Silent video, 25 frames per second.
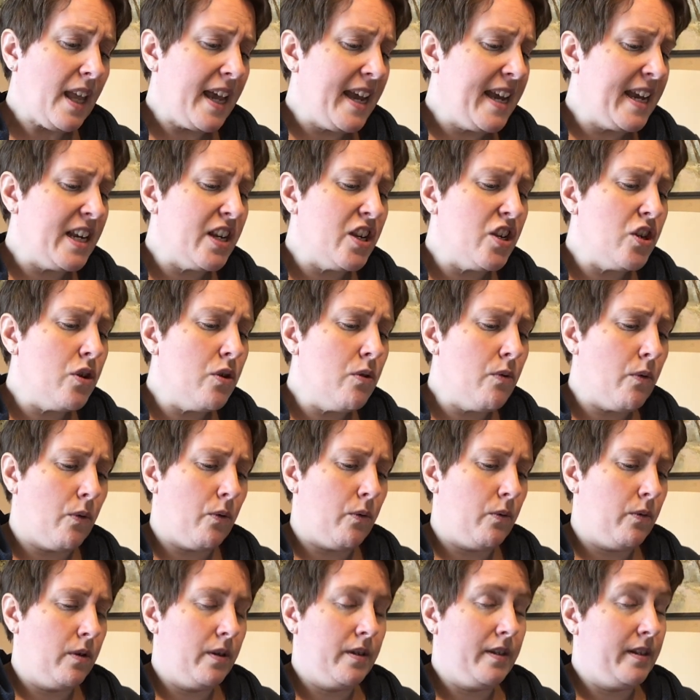He
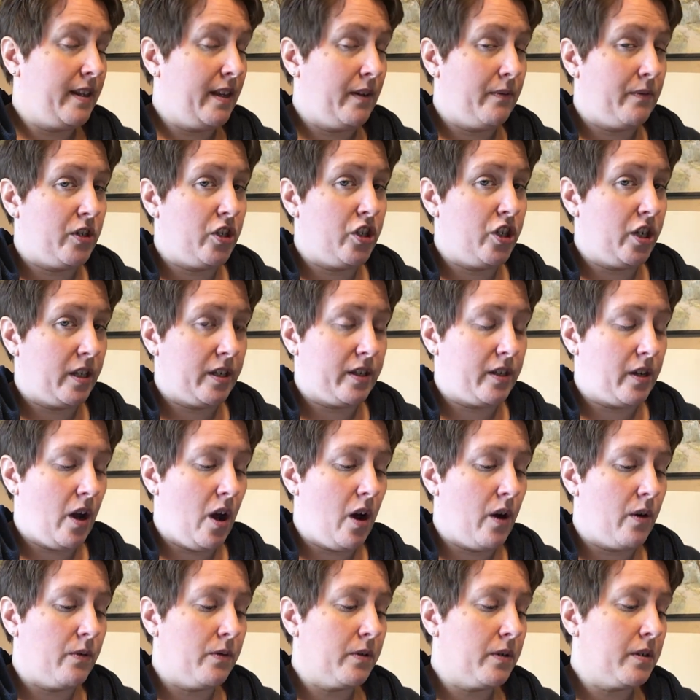knew that it was just a
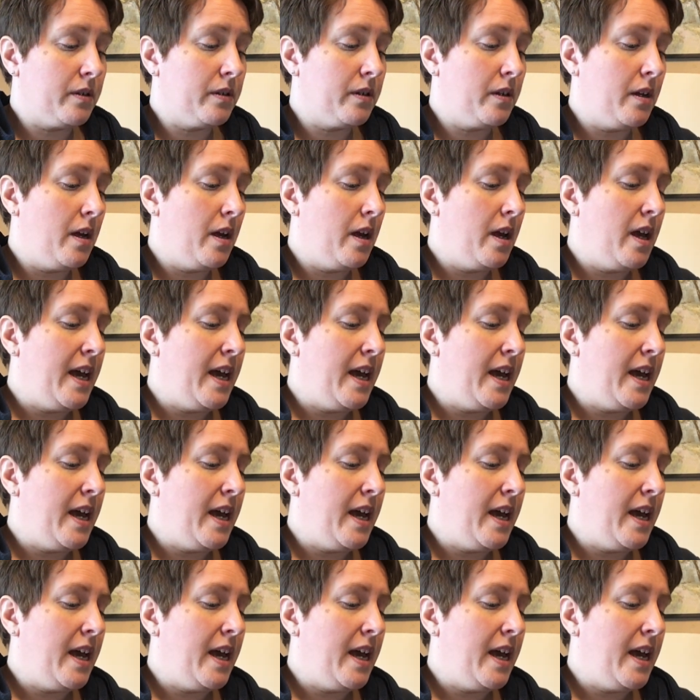hoax.